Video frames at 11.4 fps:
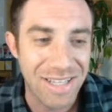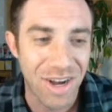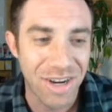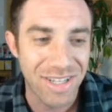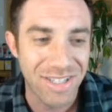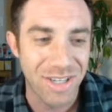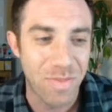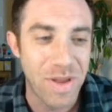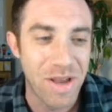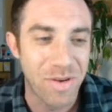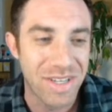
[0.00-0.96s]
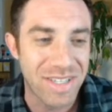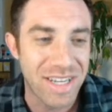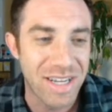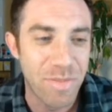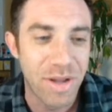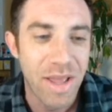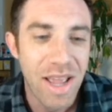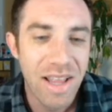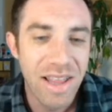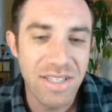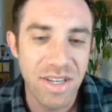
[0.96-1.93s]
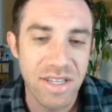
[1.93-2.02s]
on it to be able to see. But
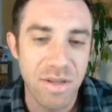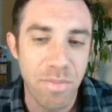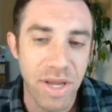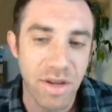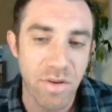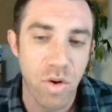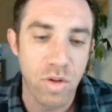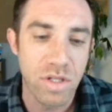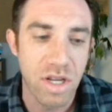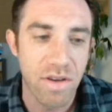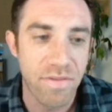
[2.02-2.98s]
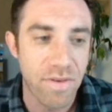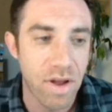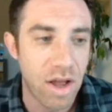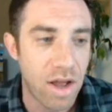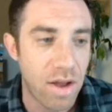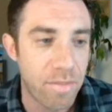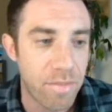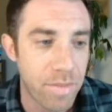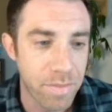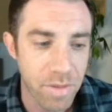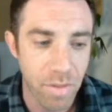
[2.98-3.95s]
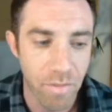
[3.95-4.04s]
let's look at some pick and roll stuff. We're
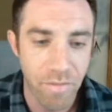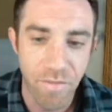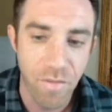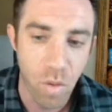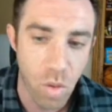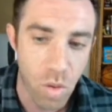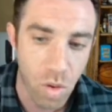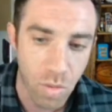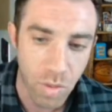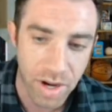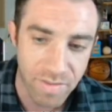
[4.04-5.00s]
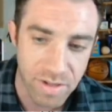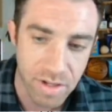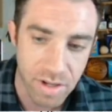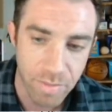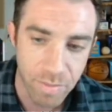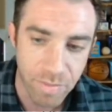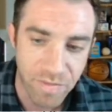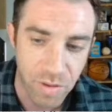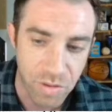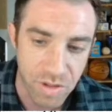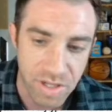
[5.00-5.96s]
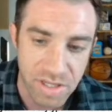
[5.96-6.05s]
gonna have to
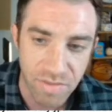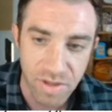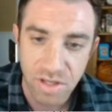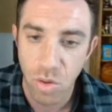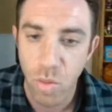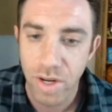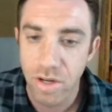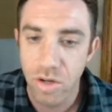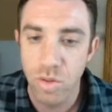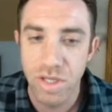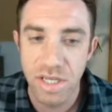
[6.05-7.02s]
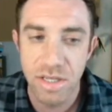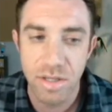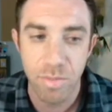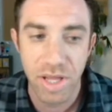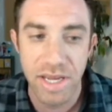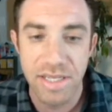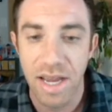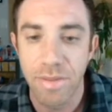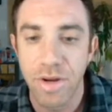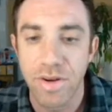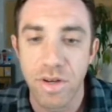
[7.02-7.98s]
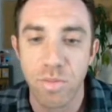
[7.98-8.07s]
filter this differently. So when you see play type,
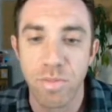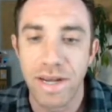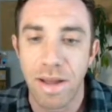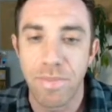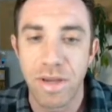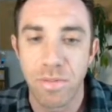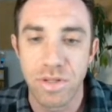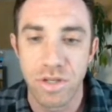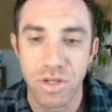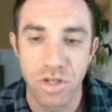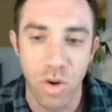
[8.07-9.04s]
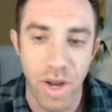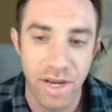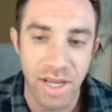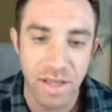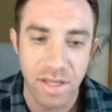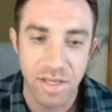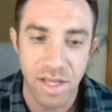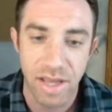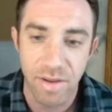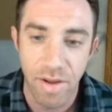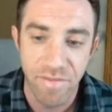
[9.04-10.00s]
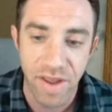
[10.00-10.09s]
you might not be able to just go ahead and get this
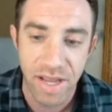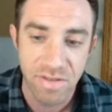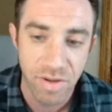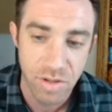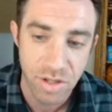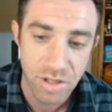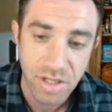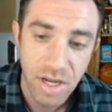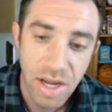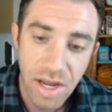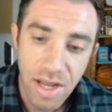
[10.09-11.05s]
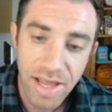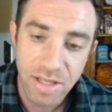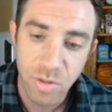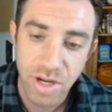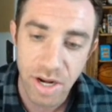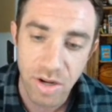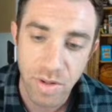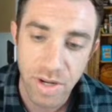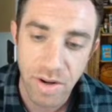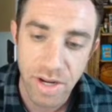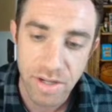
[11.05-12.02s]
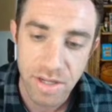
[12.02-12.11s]
like advanced filters. That's when you got to go
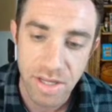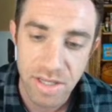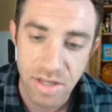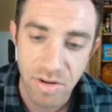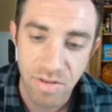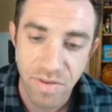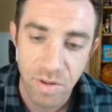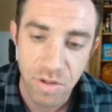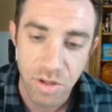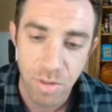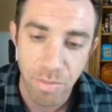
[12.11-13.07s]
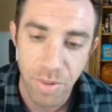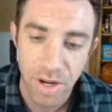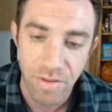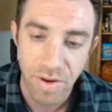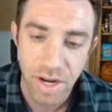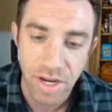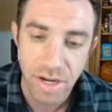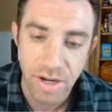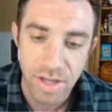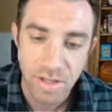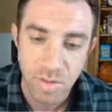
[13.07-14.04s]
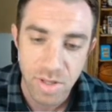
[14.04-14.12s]
down here to this little filter button right here.
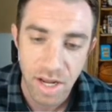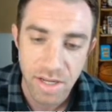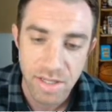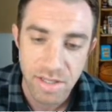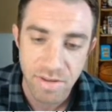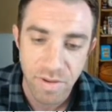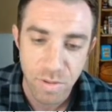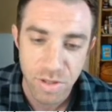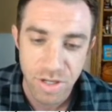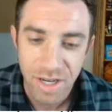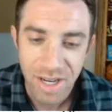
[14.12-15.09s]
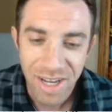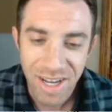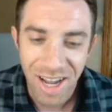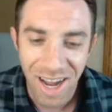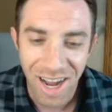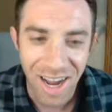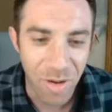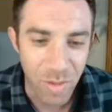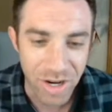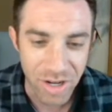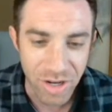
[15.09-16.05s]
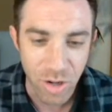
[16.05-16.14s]
That's what that is, to filter. And we're
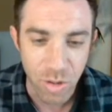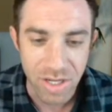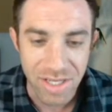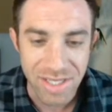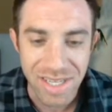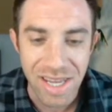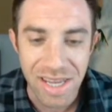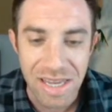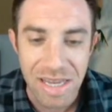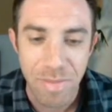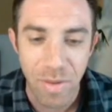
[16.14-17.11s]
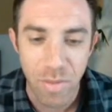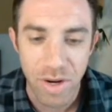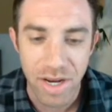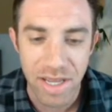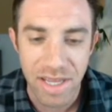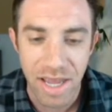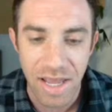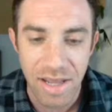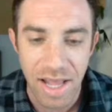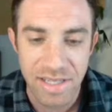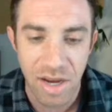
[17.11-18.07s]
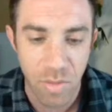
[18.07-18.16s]
going to go to the team, and
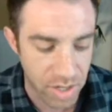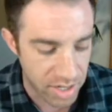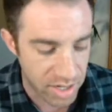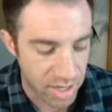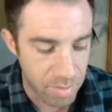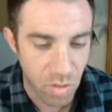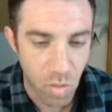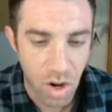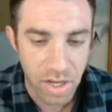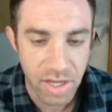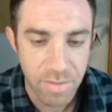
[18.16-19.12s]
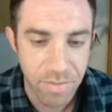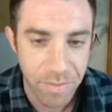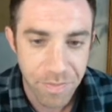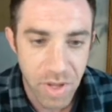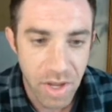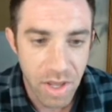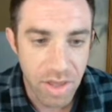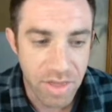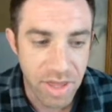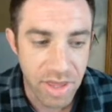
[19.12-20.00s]
that's how we're going to get Milwaukee. The